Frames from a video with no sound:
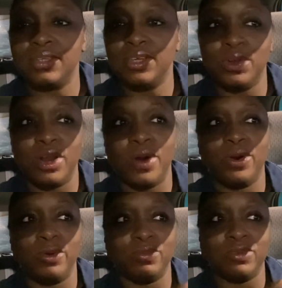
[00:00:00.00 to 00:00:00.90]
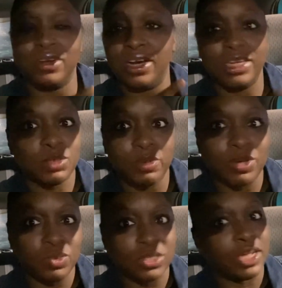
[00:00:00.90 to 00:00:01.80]
you know, her
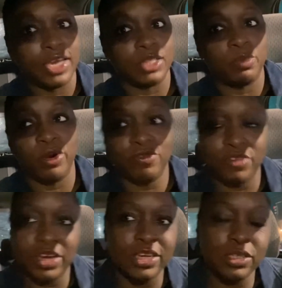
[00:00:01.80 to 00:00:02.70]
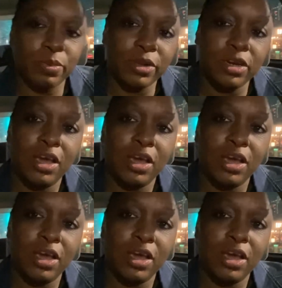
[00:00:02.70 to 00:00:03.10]
husband was like the perfect husband.